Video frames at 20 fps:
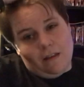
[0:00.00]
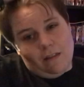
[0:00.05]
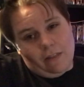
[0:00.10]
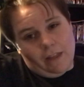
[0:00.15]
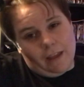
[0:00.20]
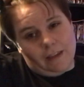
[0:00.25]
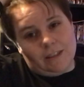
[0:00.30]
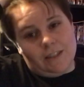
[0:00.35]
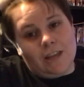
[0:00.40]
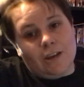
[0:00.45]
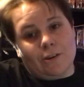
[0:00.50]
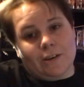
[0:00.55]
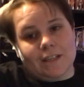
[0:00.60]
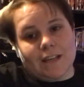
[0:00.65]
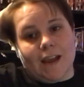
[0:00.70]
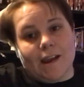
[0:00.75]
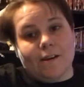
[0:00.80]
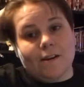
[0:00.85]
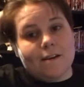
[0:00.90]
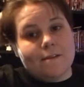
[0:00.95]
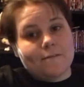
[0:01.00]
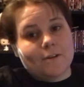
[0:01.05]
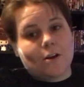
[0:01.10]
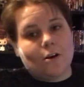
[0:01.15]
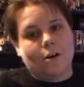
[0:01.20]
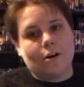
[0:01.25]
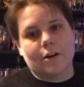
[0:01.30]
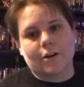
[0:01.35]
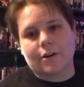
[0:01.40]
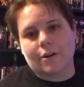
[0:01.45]
like, Secret Diary of a
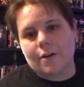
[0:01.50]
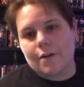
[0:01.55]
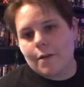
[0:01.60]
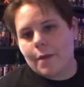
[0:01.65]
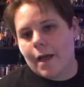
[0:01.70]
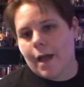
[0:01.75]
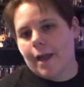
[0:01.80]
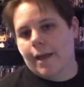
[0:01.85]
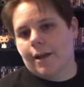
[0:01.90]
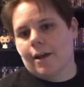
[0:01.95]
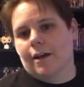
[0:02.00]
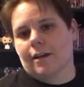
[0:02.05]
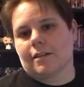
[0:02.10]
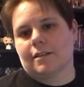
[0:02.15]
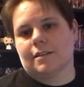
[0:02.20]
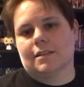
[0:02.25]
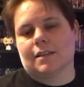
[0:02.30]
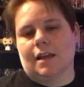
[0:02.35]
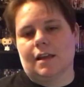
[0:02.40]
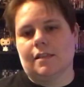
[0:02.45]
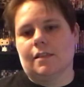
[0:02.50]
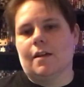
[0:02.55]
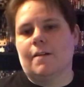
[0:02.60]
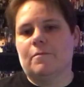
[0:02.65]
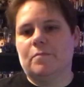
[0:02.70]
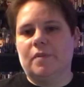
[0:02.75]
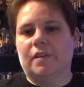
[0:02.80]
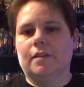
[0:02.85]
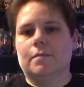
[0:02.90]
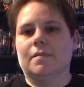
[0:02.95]
Call Girl I got because I
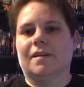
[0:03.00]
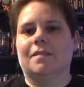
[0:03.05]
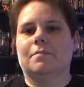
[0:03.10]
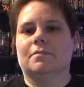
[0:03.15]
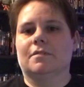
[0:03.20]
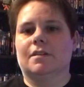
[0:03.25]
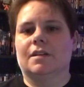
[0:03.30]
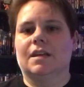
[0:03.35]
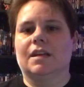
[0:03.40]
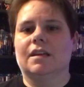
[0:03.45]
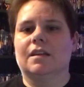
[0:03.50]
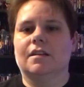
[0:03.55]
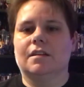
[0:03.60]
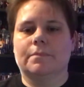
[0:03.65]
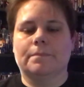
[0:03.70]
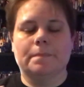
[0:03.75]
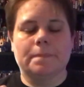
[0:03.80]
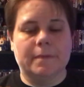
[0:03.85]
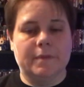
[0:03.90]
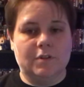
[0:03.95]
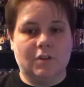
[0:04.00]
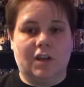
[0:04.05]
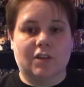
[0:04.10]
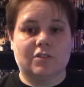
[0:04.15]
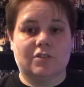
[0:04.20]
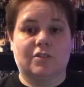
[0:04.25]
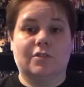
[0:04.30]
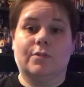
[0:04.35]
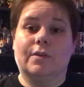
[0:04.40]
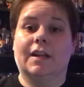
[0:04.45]
love Billie Piper and
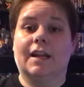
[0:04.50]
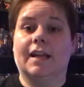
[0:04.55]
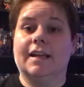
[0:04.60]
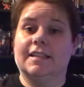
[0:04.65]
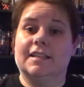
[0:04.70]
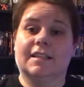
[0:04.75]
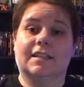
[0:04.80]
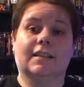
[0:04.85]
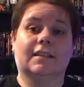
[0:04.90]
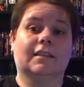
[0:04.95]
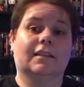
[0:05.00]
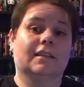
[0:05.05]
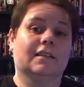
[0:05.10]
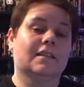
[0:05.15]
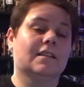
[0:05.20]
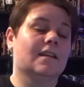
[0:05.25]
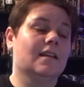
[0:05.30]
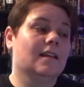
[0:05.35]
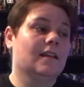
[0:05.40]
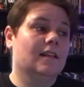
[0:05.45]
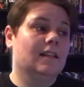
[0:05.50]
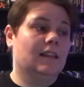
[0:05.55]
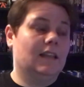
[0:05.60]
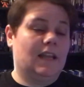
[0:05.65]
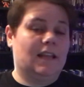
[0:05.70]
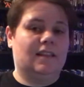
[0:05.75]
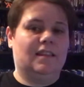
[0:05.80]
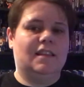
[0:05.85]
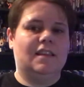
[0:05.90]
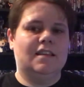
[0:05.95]
Doctor Who, and I did
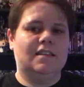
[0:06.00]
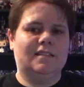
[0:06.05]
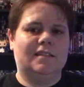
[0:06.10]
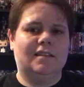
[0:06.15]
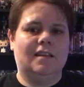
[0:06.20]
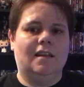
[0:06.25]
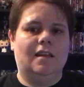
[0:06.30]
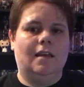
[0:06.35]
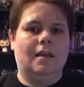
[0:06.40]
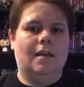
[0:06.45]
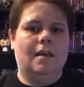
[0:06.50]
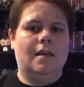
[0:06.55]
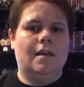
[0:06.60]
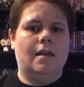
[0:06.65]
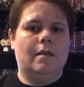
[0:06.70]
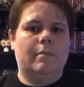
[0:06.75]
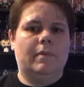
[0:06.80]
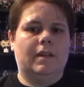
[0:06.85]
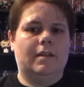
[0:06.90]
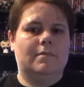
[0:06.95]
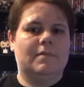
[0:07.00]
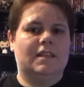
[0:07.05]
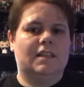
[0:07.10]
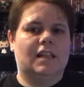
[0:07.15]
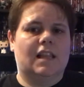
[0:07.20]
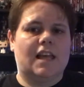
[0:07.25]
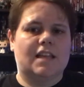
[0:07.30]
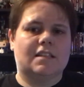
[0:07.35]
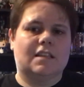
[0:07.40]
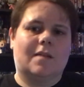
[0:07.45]
like this, but I mean, the
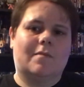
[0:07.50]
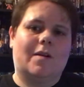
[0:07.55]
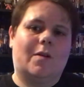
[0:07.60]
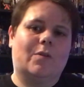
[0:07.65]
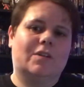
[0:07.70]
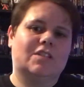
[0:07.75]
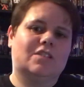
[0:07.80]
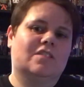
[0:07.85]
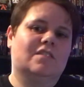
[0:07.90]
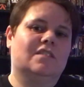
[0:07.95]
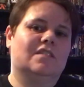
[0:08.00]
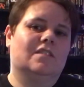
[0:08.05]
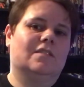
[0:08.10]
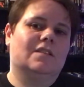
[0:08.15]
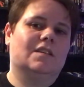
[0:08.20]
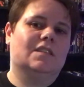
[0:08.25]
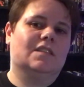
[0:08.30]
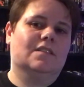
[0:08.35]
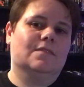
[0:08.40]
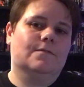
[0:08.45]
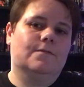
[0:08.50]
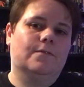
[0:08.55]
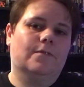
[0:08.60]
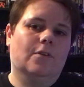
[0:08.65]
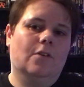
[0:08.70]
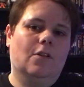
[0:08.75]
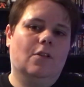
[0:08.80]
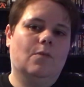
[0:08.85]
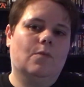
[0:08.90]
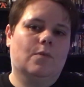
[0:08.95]
last time I watched this series in
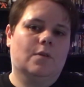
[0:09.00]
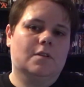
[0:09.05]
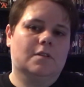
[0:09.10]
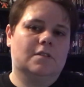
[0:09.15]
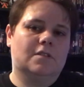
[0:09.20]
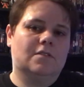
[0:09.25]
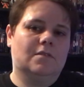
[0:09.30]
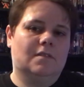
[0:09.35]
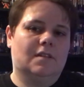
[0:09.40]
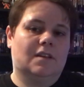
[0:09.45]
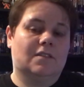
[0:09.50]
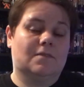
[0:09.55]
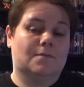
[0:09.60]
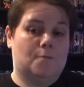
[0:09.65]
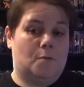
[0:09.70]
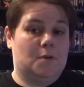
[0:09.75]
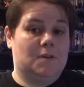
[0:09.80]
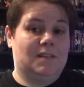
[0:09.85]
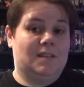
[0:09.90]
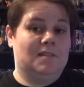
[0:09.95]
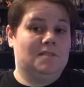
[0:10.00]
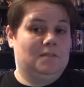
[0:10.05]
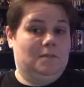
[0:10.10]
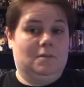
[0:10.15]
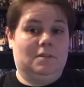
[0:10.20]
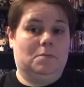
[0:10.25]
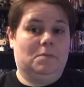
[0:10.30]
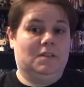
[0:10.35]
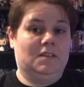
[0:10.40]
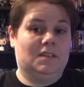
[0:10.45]
full was 2014, so
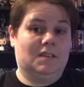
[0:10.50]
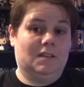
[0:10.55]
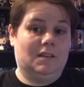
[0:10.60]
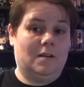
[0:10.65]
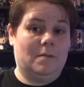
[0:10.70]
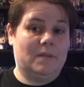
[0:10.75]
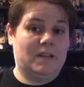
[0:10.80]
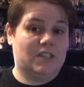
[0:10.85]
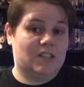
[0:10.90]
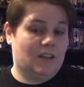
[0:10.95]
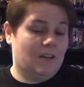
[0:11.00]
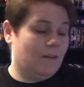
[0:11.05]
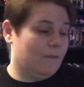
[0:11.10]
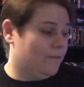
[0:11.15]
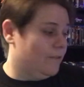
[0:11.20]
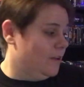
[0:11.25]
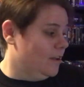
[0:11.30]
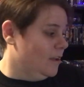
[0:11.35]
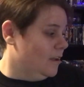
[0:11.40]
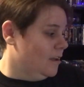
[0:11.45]
it's been sitting on my shelf.